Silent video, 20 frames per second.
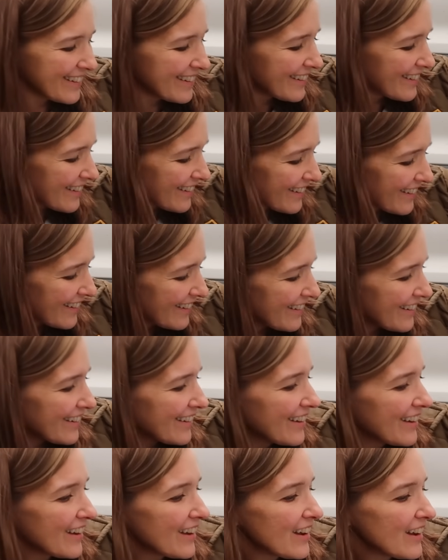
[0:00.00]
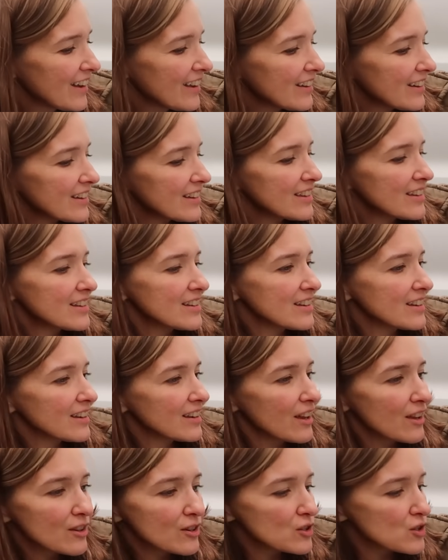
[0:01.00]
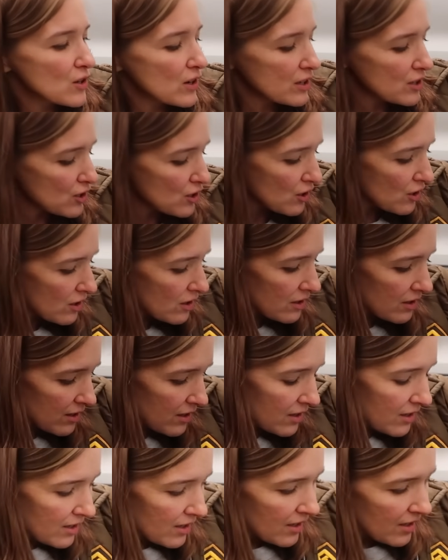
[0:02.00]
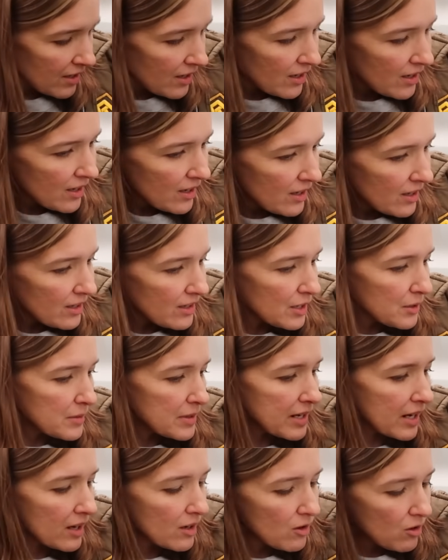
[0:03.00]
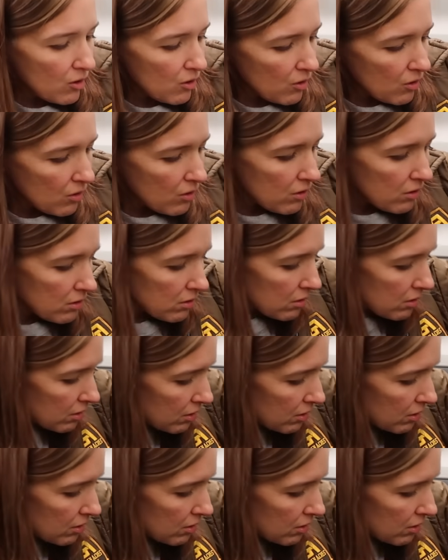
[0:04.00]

Look at these, another dress shirt. I think we got a whole,